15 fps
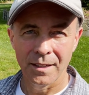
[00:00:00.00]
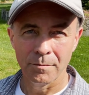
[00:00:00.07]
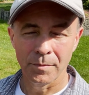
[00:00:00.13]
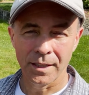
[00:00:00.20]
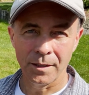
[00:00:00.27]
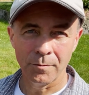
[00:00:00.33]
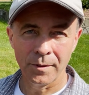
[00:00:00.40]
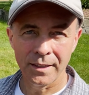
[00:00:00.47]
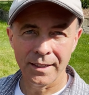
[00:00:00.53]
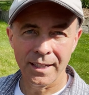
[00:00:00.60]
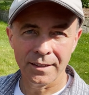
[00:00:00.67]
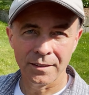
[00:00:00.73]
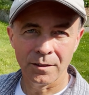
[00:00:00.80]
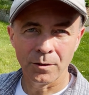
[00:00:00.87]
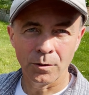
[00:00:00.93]
But I went and
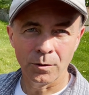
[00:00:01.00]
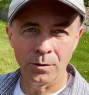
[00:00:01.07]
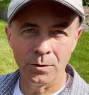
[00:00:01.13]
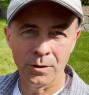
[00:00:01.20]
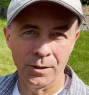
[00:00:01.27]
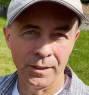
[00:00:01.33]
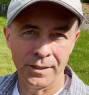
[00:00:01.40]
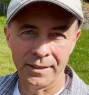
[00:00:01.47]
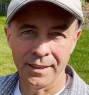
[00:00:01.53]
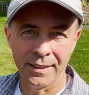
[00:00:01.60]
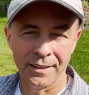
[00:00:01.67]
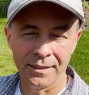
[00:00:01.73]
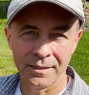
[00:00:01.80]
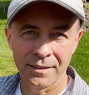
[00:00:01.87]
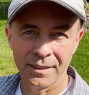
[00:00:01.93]
had the whole hood
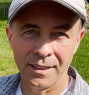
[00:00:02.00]
done.